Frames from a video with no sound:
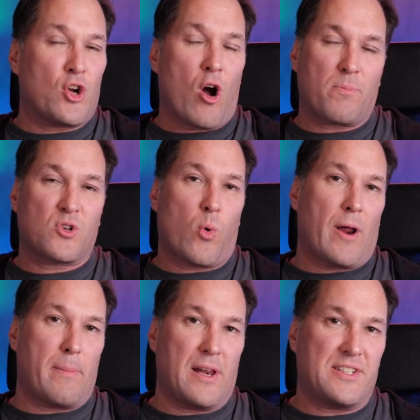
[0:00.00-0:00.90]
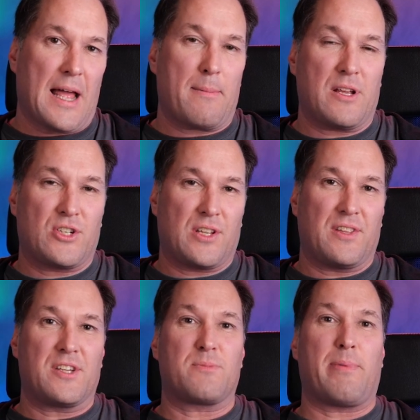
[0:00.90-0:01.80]
copped quite a bit of damage in
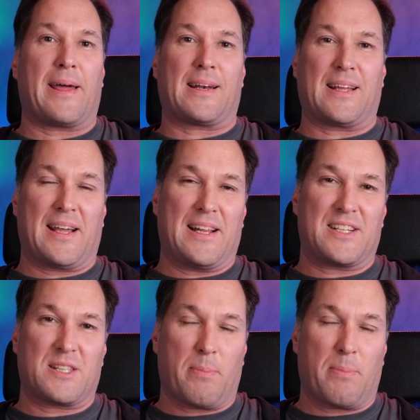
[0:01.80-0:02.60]
this battle against the